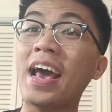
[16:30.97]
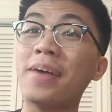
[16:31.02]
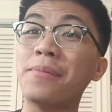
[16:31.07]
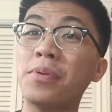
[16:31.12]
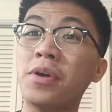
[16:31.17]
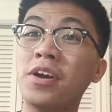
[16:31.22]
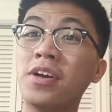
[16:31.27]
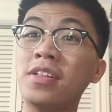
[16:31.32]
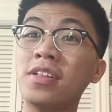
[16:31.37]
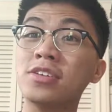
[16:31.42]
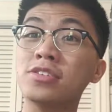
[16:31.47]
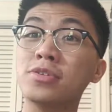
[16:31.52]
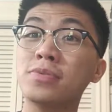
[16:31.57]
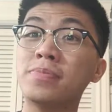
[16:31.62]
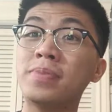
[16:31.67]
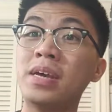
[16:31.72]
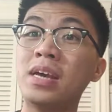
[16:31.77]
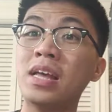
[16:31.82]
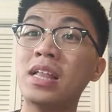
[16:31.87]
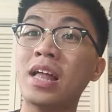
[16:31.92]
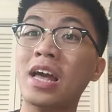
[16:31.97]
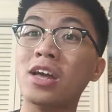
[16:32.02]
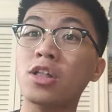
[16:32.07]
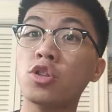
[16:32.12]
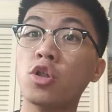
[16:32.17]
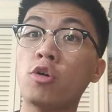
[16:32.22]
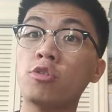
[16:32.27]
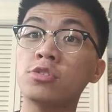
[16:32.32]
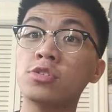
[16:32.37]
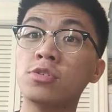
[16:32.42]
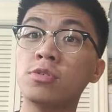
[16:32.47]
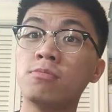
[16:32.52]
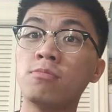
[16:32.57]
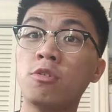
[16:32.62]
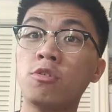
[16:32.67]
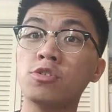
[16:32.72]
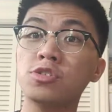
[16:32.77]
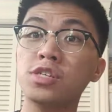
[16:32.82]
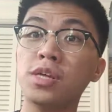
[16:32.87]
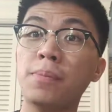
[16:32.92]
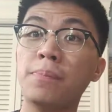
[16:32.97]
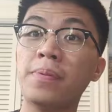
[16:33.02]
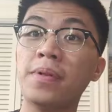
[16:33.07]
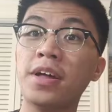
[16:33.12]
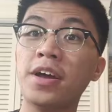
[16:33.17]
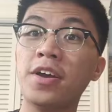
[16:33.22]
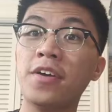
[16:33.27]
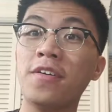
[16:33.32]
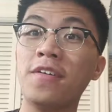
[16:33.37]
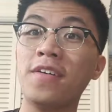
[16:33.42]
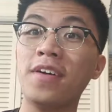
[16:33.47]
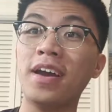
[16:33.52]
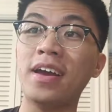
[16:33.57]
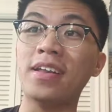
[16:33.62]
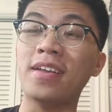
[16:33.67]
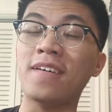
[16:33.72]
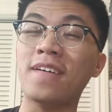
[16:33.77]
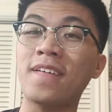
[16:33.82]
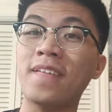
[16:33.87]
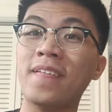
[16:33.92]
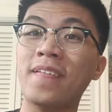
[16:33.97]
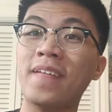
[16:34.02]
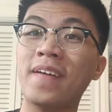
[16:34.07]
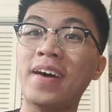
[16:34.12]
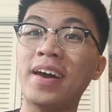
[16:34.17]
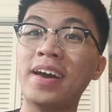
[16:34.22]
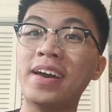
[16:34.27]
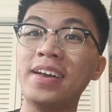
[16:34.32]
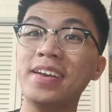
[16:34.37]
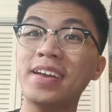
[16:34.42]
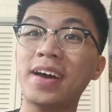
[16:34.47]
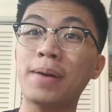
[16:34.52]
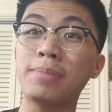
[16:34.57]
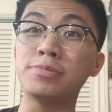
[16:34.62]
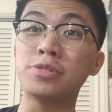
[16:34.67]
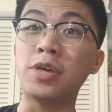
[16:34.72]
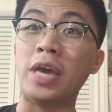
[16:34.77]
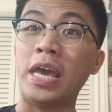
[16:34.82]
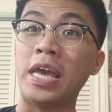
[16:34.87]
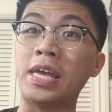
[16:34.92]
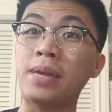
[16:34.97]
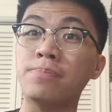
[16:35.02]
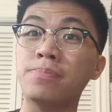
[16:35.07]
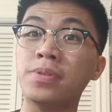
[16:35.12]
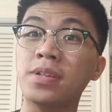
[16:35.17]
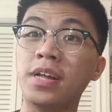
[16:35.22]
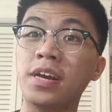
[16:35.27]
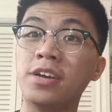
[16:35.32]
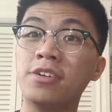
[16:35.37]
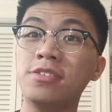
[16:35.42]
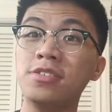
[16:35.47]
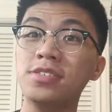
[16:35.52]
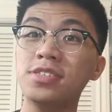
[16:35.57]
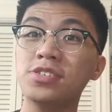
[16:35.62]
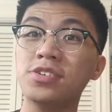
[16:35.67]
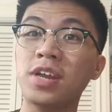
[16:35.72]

And apparently it's gonna be like local multiplayer and online, up to 8 players.